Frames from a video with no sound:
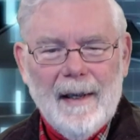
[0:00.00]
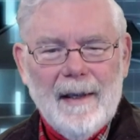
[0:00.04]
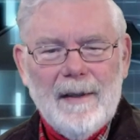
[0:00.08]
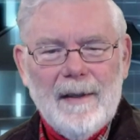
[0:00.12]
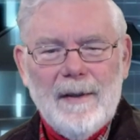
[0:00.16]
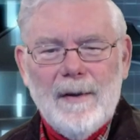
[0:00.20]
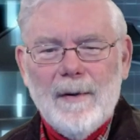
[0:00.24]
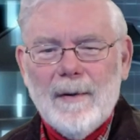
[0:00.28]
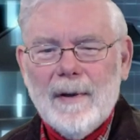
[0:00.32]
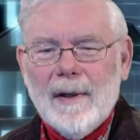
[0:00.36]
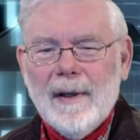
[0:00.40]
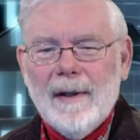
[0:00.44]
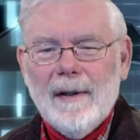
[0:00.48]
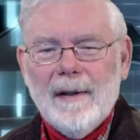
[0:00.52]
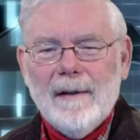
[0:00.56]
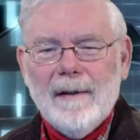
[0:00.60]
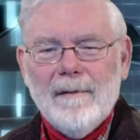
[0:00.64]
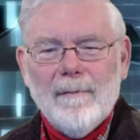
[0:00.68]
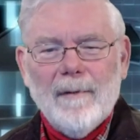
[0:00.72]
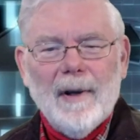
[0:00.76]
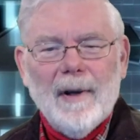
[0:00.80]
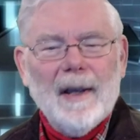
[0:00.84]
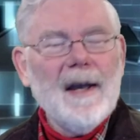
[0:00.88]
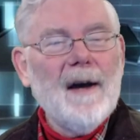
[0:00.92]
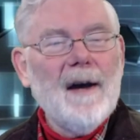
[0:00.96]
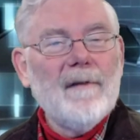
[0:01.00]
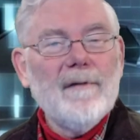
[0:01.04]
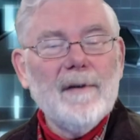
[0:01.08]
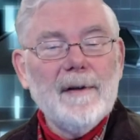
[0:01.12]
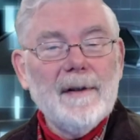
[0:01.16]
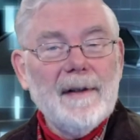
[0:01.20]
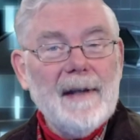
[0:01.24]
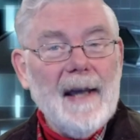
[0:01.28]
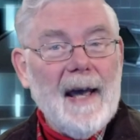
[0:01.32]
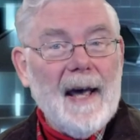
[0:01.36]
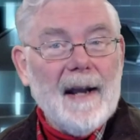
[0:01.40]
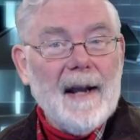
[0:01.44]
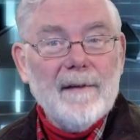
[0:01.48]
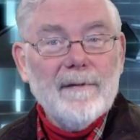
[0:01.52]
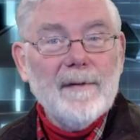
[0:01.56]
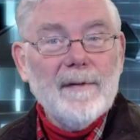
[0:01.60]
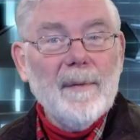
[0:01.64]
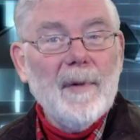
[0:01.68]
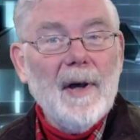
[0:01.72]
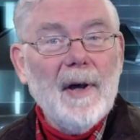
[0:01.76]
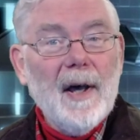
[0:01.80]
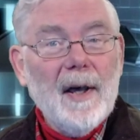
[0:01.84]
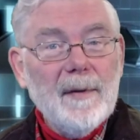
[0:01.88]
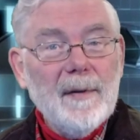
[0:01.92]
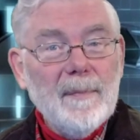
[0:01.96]
You can recover data from
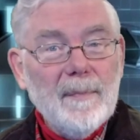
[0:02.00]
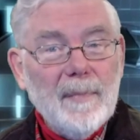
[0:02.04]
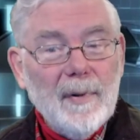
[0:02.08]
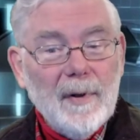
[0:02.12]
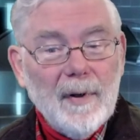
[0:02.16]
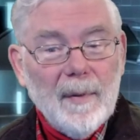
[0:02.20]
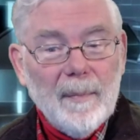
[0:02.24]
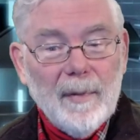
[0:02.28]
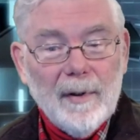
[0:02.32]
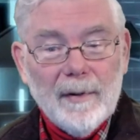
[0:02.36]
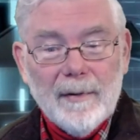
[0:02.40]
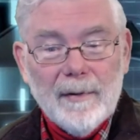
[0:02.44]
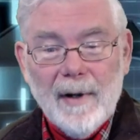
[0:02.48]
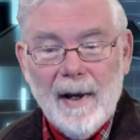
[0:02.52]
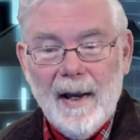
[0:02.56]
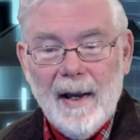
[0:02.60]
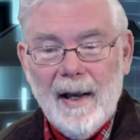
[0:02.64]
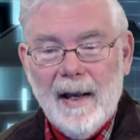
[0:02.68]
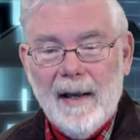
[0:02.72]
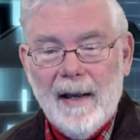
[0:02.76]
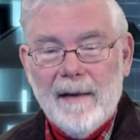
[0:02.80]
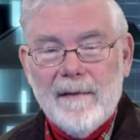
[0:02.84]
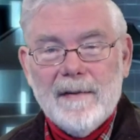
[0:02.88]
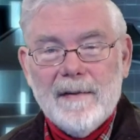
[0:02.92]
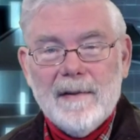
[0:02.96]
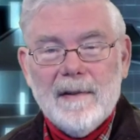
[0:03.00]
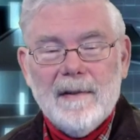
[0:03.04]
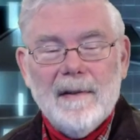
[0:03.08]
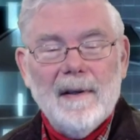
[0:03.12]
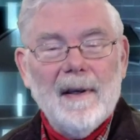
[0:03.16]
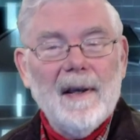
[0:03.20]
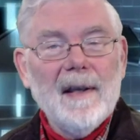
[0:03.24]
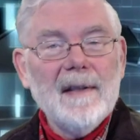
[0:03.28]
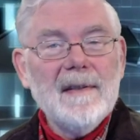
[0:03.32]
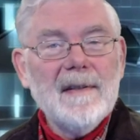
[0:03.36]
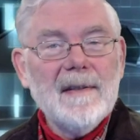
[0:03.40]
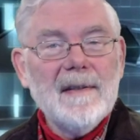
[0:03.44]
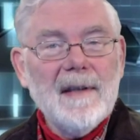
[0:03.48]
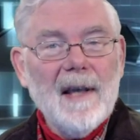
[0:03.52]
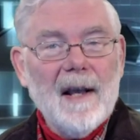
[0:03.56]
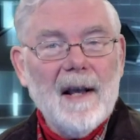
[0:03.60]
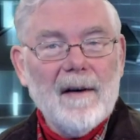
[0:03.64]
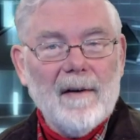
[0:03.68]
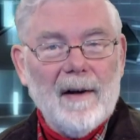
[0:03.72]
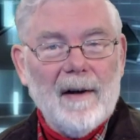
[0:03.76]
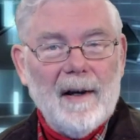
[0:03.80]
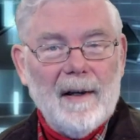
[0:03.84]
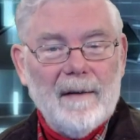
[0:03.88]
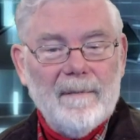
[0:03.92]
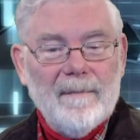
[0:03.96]
unbootable drives,
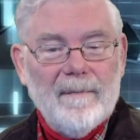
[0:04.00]
etc.